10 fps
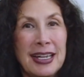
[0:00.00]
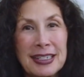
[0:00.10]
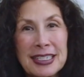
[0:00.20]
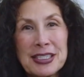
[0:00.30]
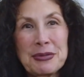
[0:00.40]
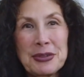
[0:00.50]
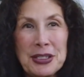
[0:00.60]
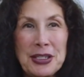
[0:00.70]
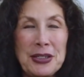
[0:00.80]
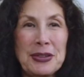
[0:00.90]
It's a
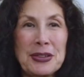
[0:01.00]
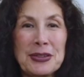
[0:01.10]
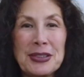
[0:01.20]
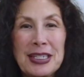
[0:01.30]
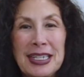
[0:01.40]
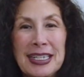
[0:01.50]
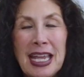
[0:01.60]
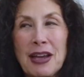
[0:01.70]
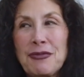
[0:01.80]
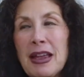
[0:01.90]
really cute little
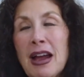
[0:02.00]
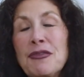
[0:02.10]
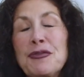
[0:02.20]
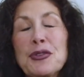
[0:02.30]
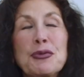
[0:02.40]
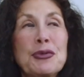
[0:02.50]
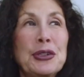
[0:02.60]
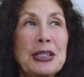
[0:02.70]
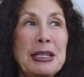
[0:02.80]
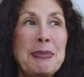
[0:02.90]
cafe. I feel
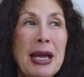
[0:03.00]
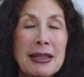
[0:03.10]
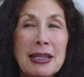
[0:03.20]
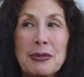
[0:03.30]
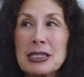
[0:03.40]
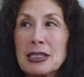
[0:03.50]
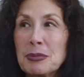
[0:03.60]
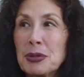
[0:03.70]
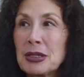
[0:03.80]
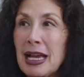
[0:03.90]
really bad that we
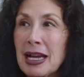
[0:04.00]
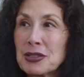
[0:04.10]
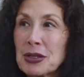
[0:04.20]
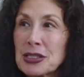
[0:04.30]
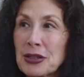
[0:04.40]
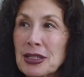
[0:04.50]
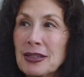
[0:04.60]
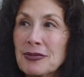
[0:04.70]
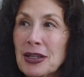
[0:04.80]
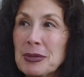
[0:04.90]
didn't put the address on
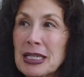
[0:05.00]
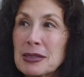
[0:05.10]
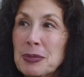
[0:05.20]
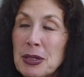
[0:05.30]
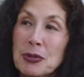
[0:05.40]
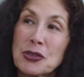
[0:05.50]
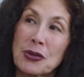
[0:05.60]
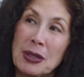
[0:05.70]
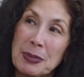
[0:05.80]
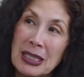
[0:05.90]
the invite because people
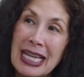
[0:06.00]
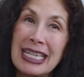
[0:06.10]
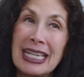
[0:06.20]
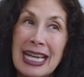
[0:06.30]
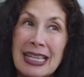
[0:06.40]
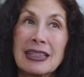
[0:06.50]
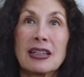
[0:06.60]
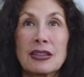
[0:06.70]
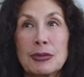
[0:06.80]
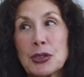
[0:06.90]
showed up at Leica and the
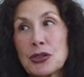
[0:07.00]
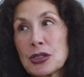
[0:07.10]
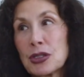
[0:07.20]
other Butcher's